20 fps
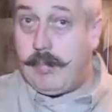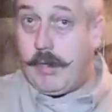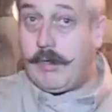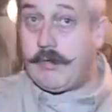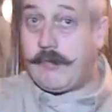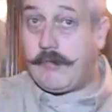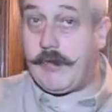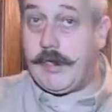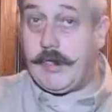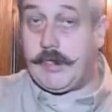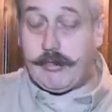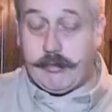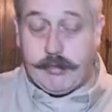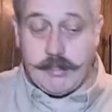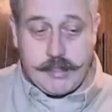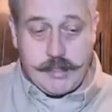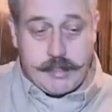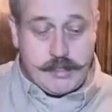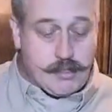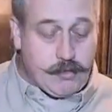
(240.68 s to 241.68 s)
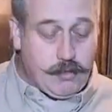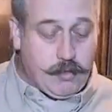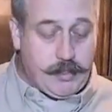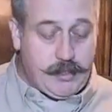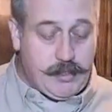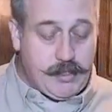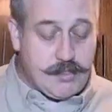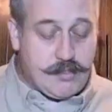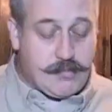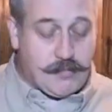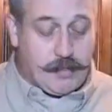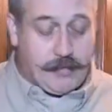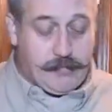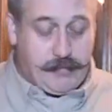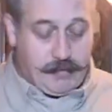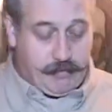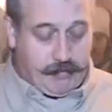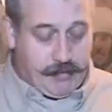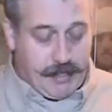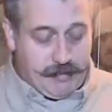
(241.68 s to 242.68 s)
bolt feature is quite useful if
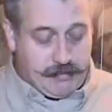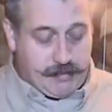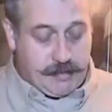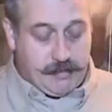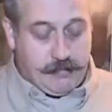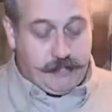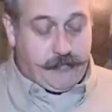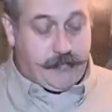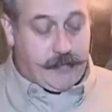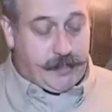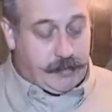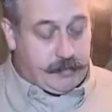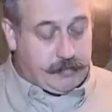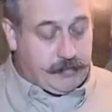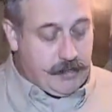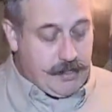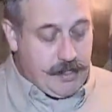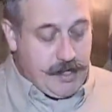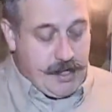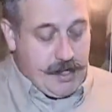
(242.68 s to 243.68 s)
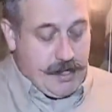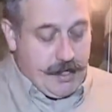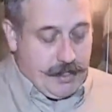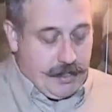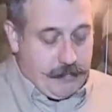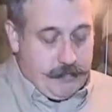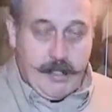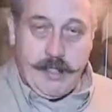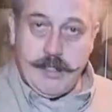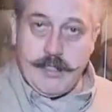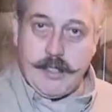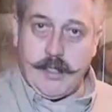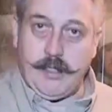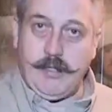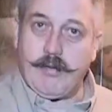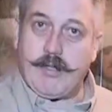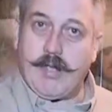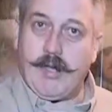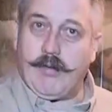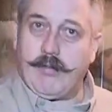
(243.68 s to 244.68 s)
you're out in the field. It means that
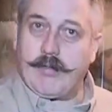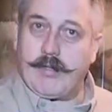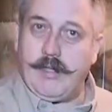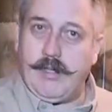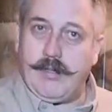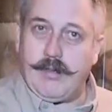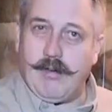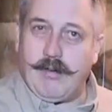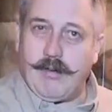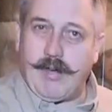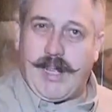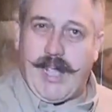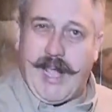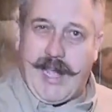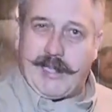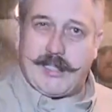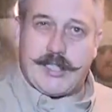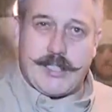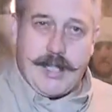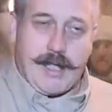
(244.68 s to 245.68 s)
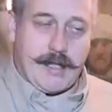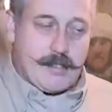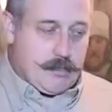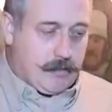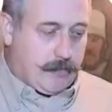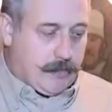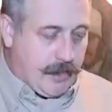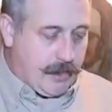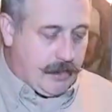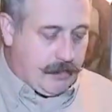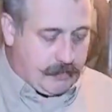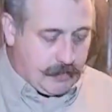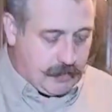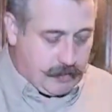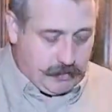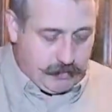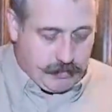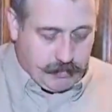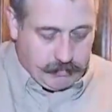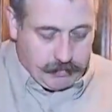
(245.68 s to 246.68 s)
you can't catch that on
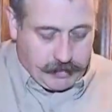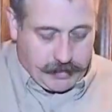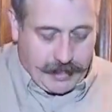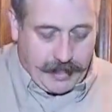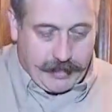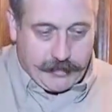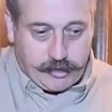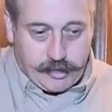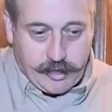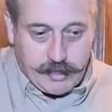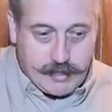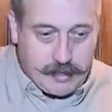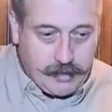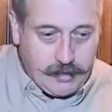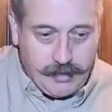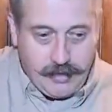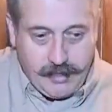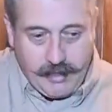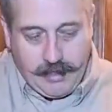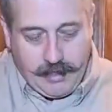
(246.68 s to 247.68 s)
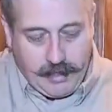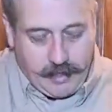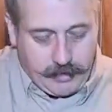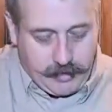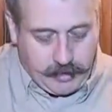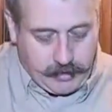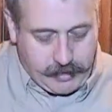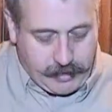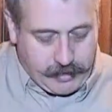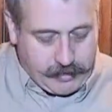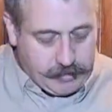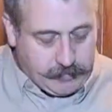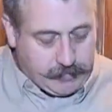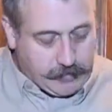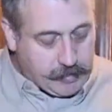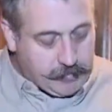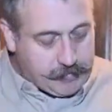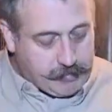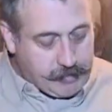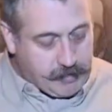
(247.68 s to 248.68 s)
anything. You can't catch it and end up
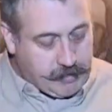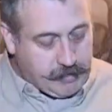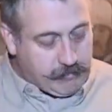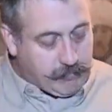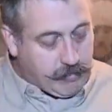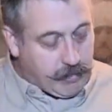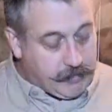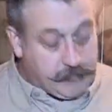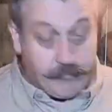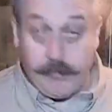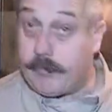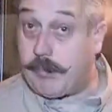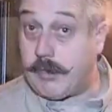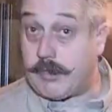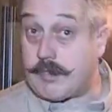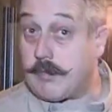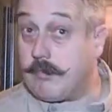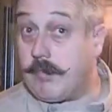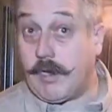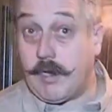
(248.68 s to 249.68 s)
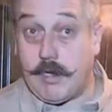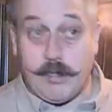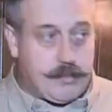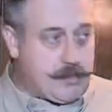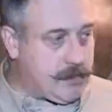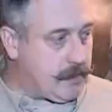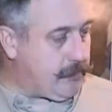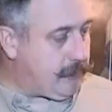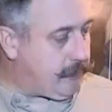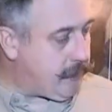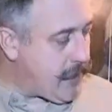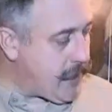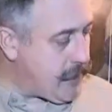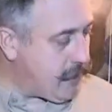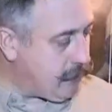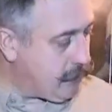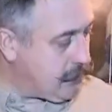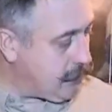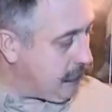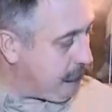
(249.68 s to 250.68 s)
opening your rifle, possibly losing a
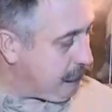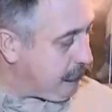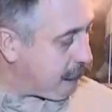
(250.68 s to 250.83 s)
round.